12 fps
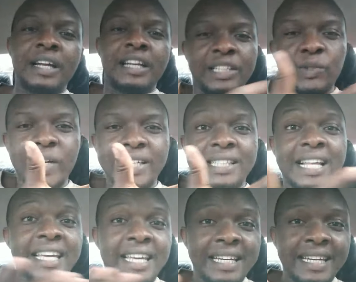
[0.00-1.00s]
network is
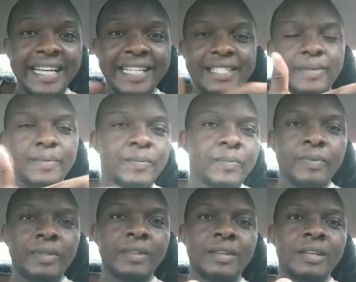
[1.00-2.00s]
like a net.
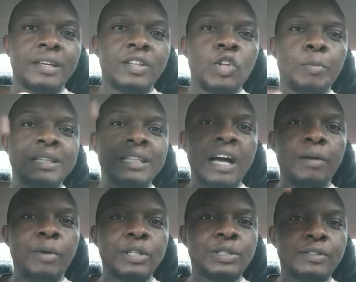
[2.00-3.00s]
No matter how
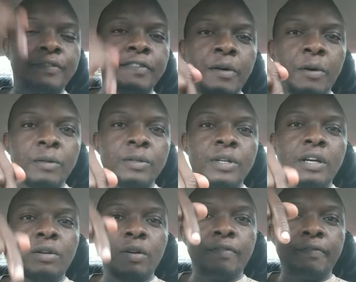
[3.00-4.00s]
much you fall, you
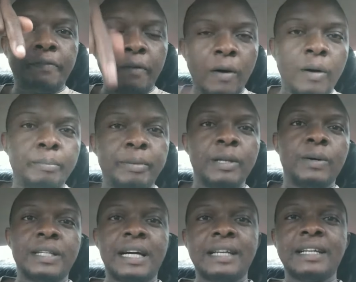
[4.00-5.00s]
cannot fall
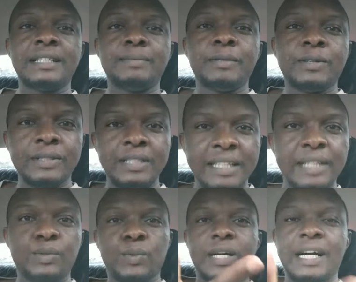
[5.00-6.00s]
below that net because the
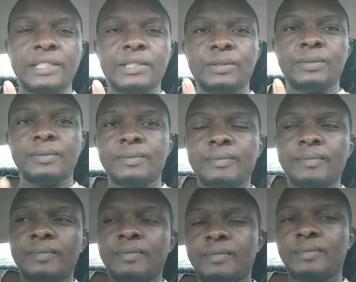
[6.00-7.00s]
net will catch you.
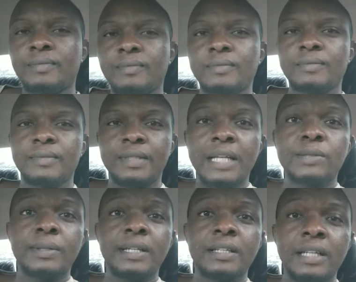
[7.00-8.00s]
That's
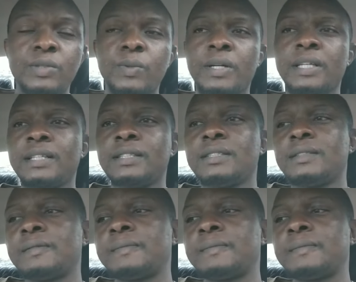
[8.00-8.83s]
what a network is.